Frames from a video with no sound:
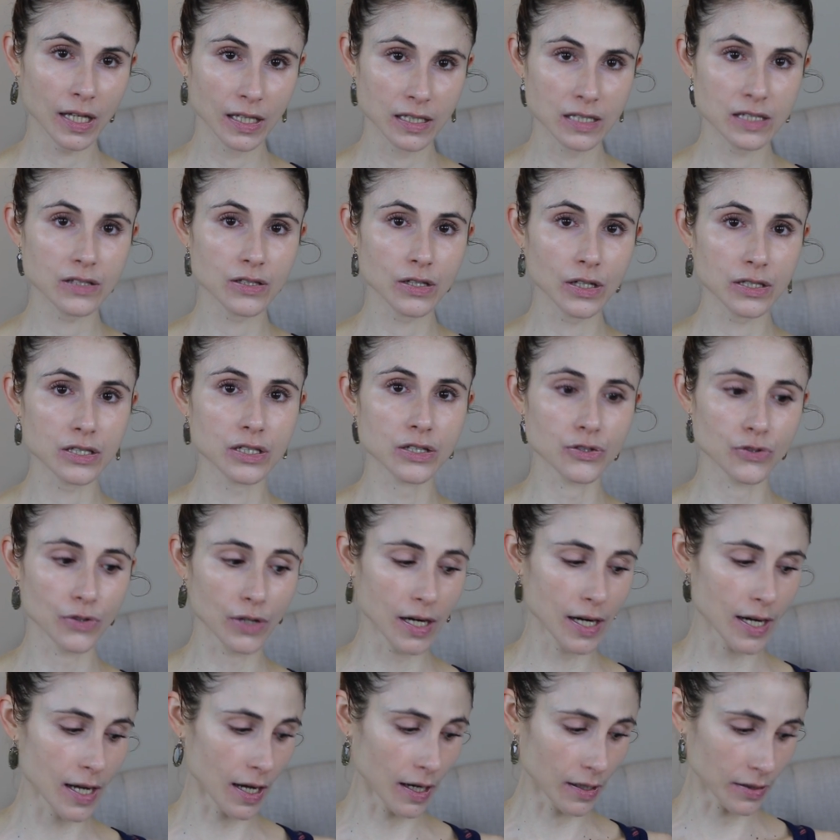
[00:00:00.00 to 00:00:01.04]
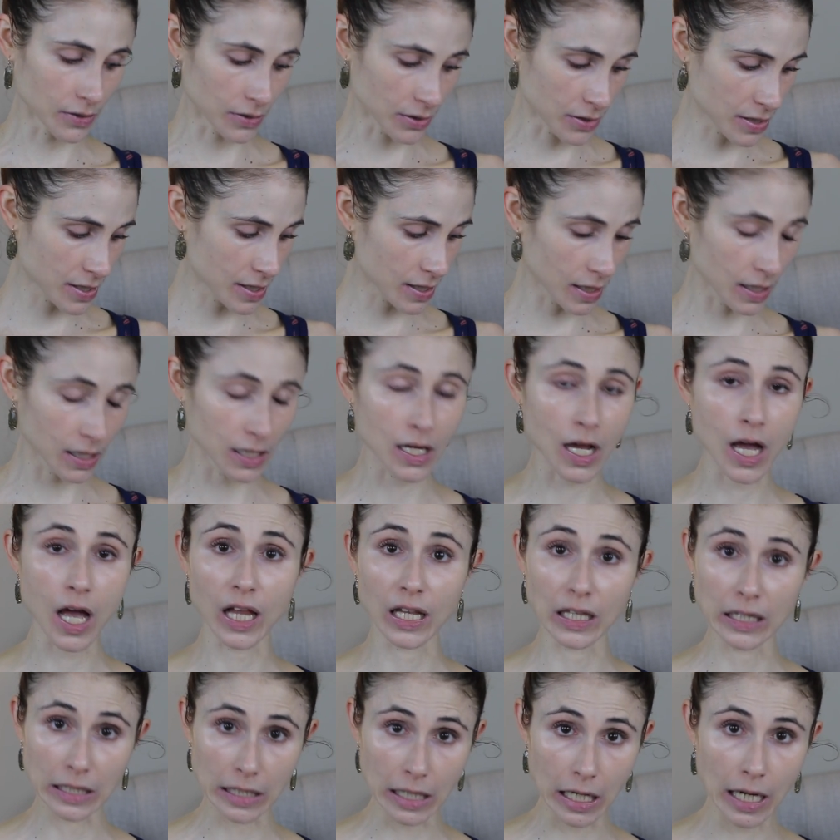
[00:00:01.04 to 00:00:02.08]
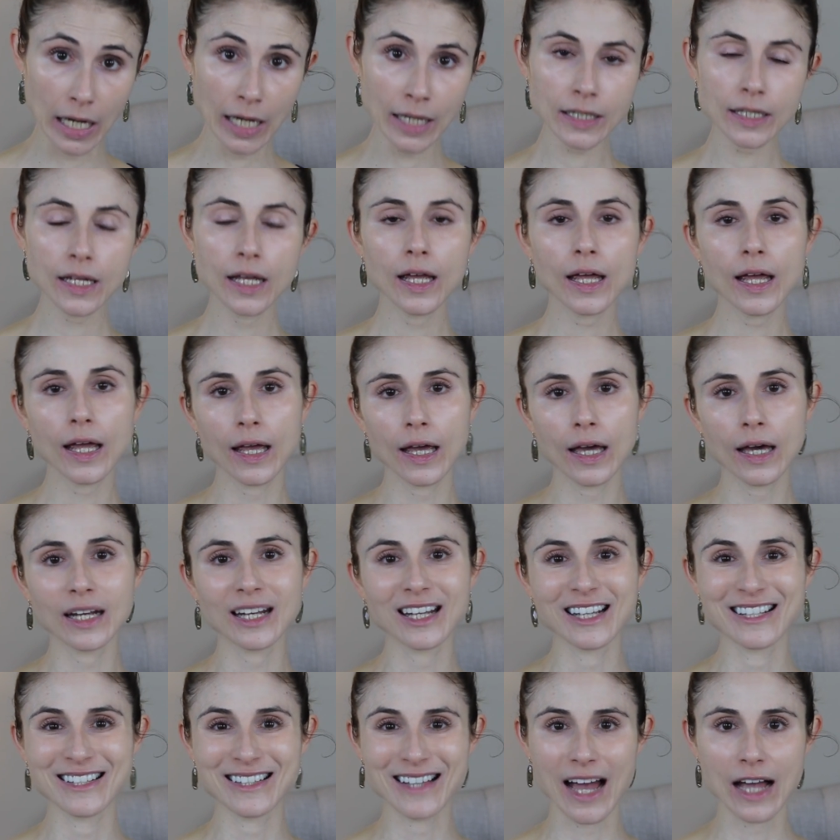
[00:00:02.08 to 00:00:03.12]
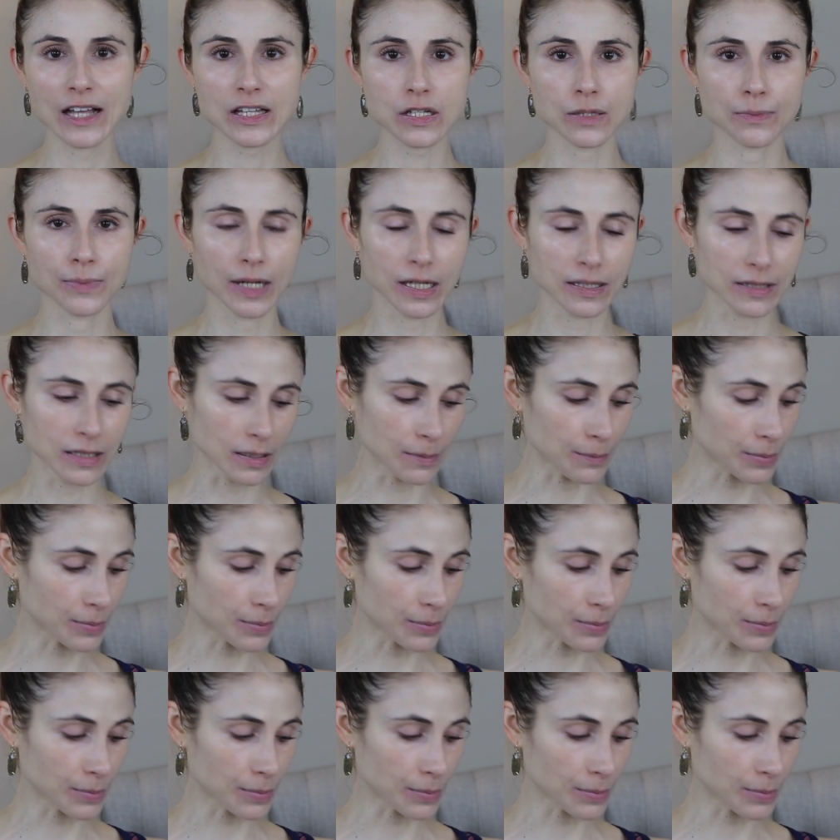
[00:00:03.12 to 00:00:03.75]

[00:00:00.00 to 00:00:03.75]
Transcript: can start to dry out your skin a lot and exacerbate the